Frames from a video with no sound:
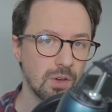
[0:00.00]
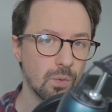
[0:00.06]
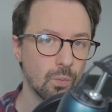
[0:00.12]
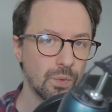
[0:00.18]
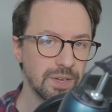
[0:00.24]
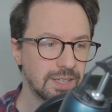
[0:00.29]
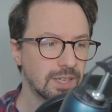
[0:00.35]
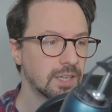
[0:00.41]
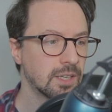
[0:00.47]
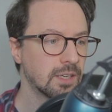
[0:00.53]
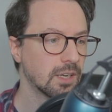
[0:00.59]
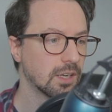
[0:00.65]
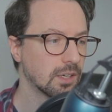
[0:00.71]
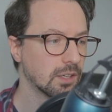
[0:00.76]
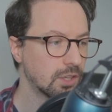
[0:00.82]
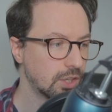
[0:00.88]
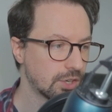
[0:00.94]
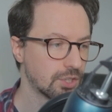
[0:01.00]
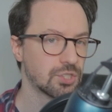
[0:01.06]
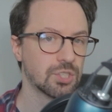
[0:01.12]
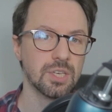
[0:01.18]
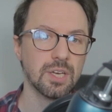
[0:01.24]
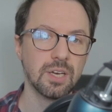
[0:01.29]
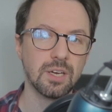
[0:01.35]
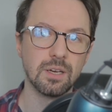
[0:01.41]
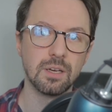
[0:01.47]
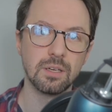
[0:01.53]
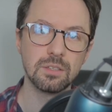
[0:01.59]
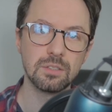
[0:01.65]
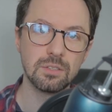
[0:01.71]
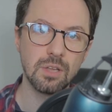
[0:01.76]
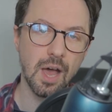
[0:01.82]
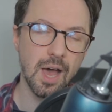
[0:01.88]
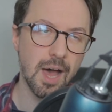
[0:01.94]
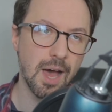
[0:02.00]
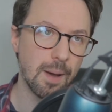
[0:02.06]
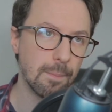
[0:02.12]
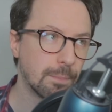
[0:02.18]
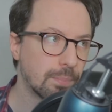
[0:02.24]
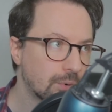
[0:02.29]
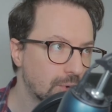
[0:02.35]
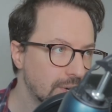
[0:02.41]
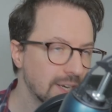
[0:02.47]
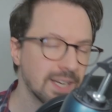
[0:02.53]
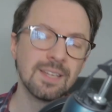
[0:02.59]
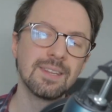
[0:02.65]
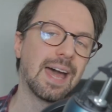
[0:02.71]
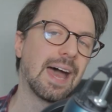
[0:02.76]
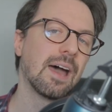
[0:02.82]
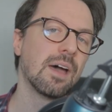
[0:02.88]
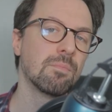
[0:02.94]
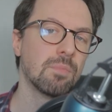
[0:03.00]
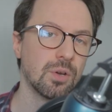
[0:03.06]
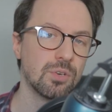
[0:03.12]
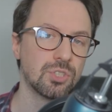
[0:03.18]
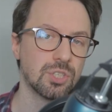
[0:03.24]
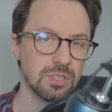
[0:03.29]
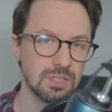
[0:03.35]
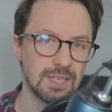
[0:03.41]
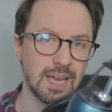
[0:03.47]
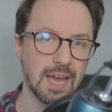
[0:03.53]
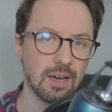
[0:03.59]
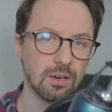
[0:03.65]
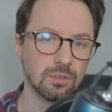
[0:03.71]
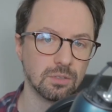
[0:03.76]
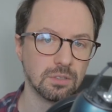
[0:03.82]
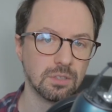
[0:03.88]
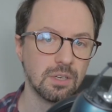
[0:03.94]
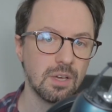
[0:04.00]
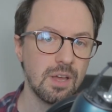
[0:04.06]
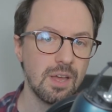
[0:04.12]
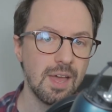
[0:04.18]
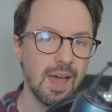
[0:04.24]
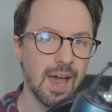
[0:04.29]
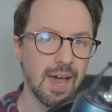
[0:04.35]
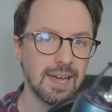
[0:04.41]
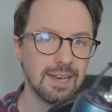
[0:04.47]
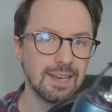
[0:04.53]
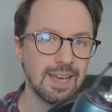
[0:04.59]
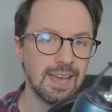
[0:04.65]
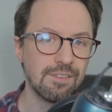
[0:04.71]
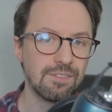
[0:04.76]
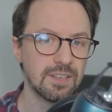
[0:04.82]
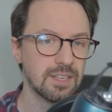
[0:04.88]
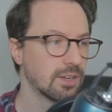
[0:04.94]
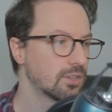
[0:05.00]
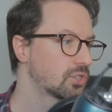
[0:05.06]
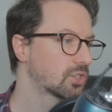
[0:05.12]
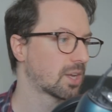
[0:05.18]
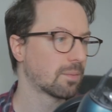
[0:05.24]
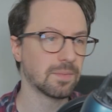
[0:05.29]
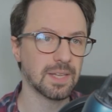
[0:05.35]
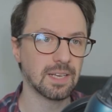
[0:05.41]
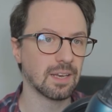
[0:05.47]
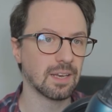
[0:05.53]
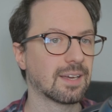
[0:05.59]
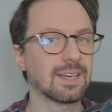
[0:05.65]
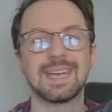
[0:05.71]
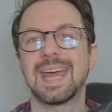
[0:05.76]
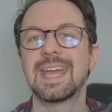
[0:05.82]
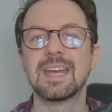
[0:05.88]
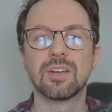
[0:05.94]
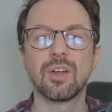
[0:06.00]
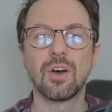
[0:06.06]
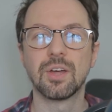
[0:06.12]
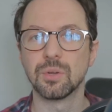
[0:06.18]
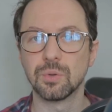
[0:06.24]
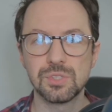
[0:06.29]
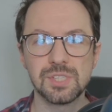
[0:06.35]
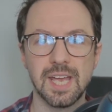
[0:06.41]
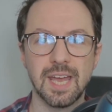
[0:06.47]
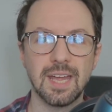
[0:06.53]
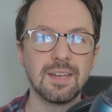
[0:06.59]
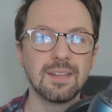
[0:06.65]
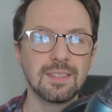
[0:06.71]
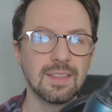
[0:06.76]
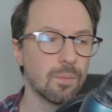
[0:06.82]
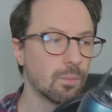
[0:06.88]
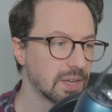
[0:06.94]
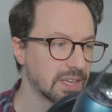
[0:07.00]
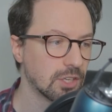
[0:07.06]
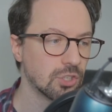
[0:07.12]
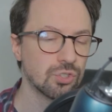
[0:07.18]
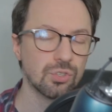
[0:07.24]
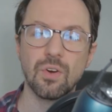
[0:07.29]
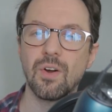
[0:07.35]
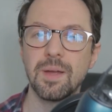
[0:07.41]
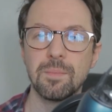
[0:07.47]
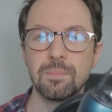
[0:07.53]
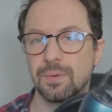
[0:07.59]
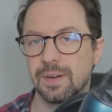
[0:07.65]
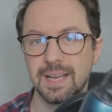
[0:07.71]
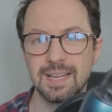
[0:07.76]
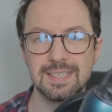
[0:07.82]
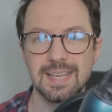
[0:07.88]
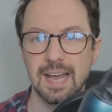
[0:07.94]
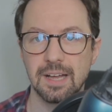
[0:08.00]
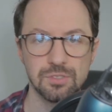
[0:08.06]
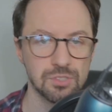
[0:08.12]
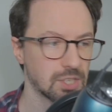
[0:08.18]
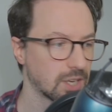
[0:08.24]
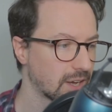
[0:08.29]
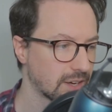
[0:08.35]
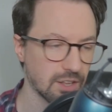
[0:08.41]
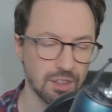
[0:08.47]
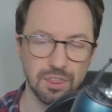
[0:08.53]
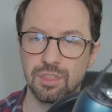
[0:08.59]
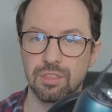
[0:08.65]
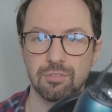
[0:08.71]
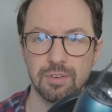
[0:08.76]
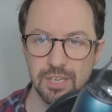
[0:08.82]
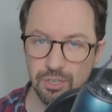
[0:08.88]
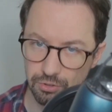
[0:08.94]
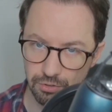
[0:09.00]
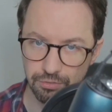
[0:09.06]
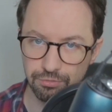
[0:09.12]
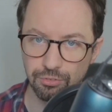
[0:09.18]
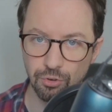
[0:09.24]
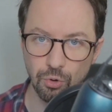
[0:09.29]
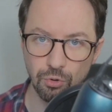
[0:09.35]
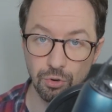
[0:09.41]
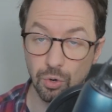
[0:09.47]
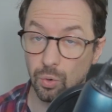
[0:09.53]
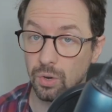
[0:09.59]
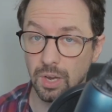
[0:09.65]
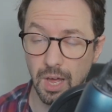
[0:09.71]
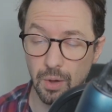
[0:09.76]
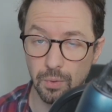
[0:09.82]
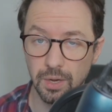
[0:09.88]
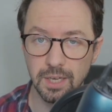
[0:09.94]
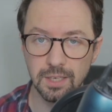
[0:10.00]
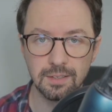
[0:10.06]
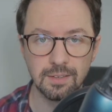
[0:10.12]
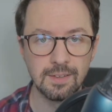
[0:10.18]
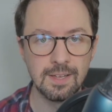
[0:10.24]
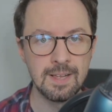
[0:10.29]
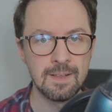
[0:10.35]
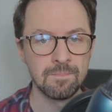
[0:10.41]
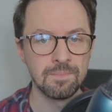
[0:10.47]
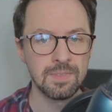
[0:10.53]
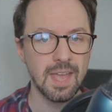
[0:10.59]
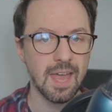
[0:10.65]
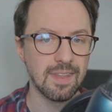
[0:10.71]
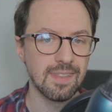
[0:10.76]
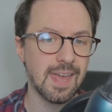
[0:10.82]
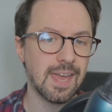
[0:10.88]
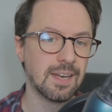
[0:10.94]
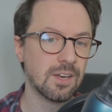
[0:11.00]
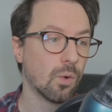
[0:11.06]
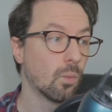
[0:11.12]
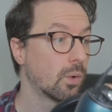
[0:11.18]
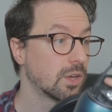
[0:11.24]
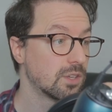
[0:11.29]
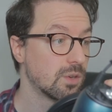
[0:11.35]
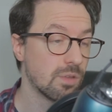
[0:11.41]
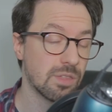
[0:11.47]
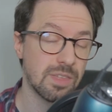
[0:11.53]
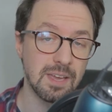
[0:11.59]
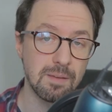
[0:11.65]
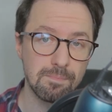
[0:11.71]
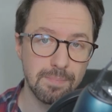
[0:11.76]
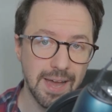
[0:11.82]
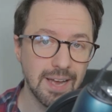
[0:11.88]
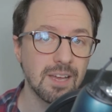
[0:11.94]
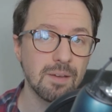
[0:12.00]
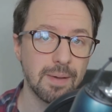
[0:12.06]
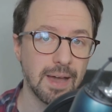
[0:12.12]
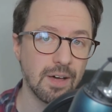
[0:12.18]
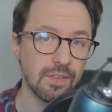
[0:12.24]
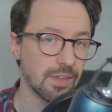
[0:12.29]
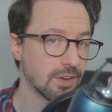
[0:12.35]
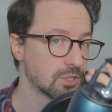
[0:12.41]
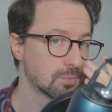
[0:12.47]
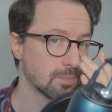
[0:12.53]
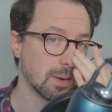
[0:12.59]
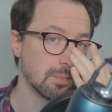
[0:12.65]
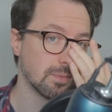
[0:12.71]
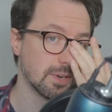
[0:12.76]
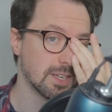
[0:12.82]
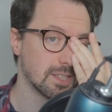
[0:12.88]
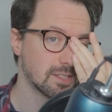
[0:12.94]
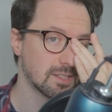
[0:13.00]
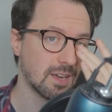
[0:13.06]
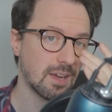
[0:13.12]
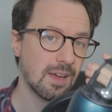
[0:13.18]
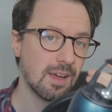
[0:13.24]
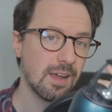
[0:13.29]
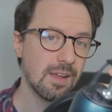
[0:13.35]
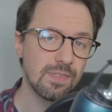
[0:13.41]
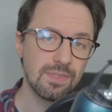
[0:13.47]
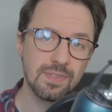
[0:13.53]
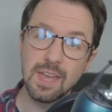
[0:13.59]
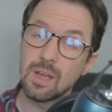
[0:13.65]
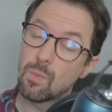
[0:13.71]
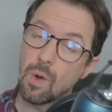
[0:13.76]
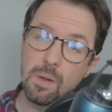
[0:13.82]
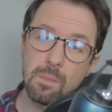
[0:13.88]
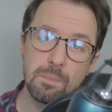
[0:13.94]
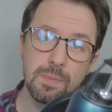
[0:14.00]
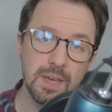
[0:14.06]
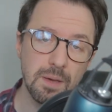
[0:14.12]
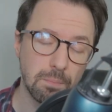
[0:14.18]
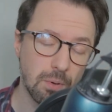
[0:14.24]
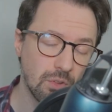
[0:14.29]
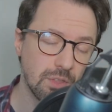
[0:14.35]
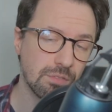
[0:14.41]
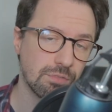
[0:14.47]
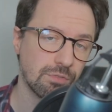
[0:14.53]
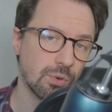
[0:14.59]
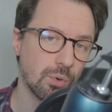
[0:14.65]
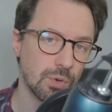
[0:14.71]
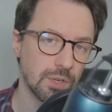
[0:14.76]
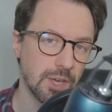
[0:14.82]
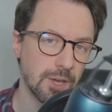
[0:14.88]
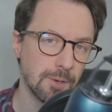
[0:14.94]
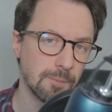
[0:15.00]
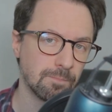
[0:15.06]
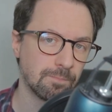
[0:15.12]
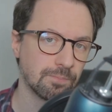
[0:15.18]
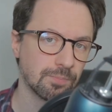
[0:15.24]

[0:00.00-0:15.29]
We can look to bring that emotion down. And if it is something an 8, 9 or 10, then we can try and bring it down to like a 3 or a 4 or lower. And then when you think back about those memories, they won't be a bother for you.